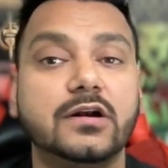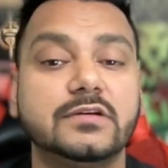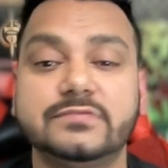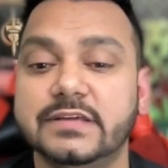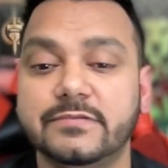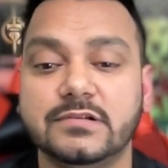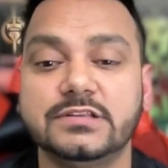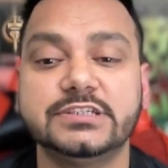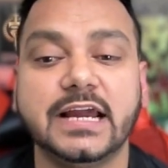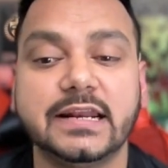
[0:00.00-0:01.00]
several
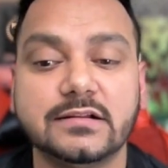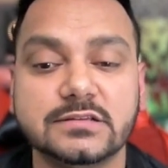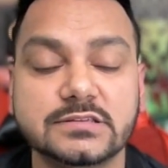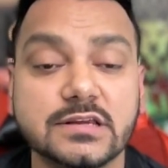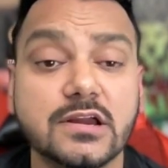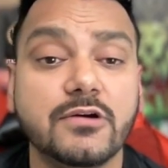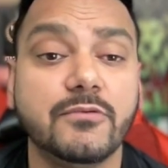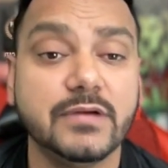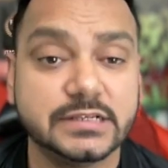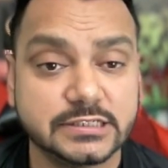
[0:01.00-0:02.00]
channels
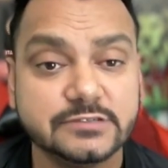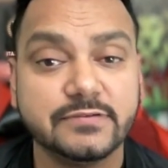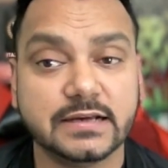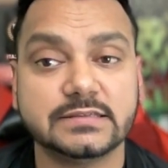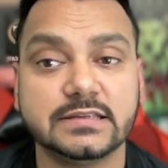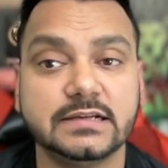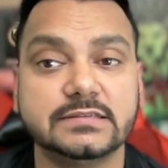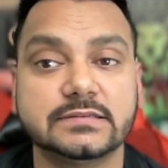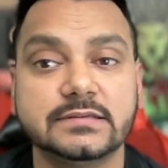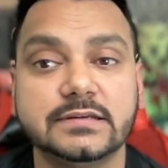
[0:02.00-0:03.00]
which is faceless.